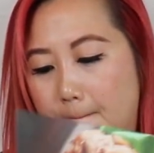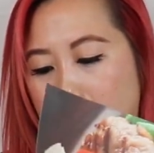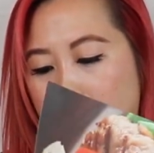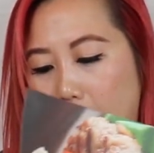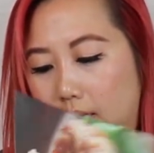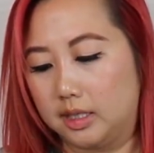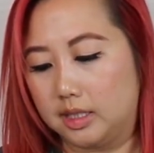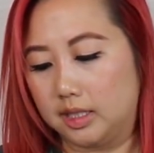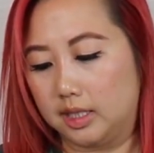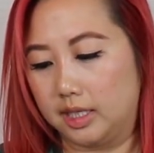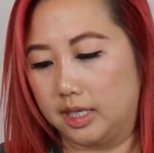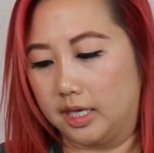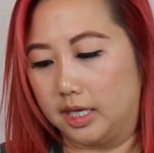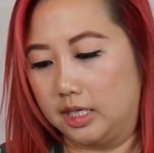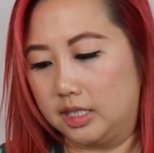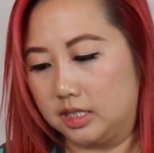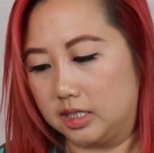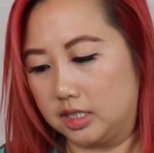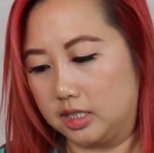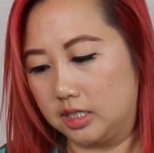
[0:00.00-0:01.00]

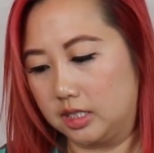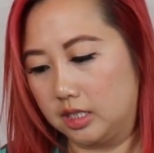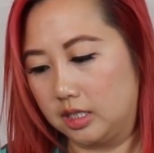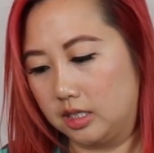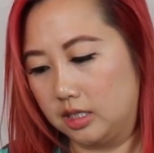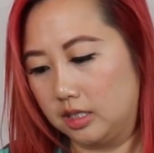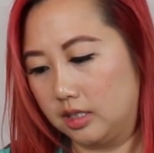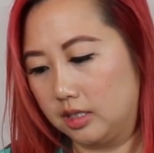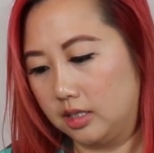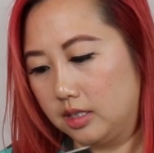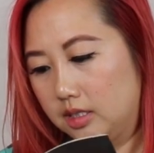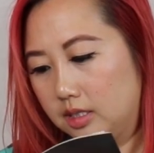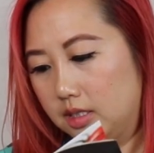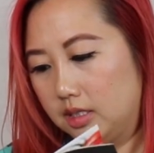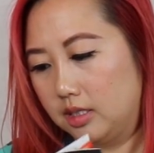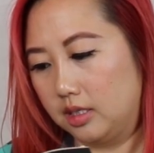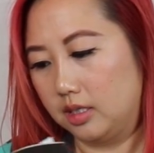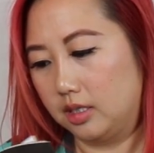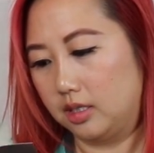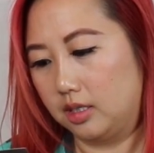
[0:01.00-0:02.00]
booklet
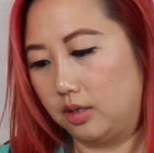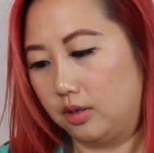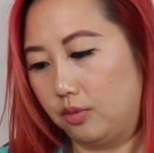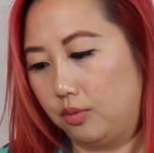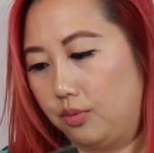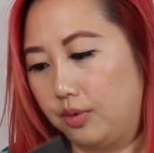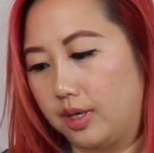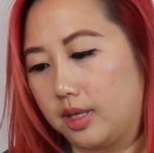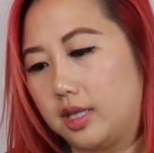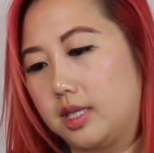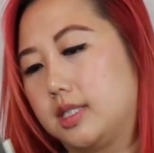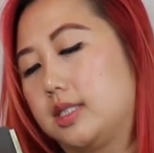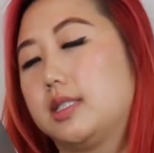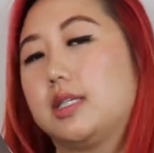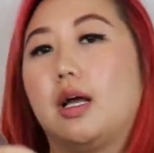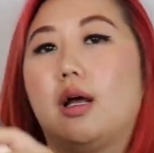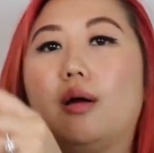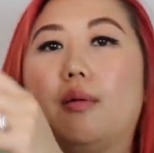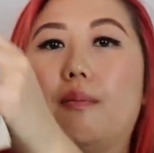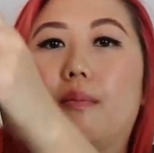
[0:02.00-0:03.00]
with
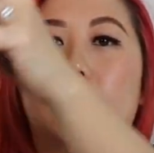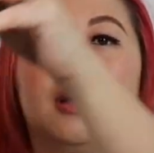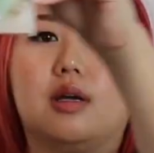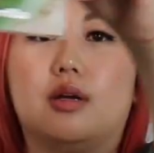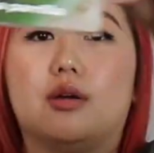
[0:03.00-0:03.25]
some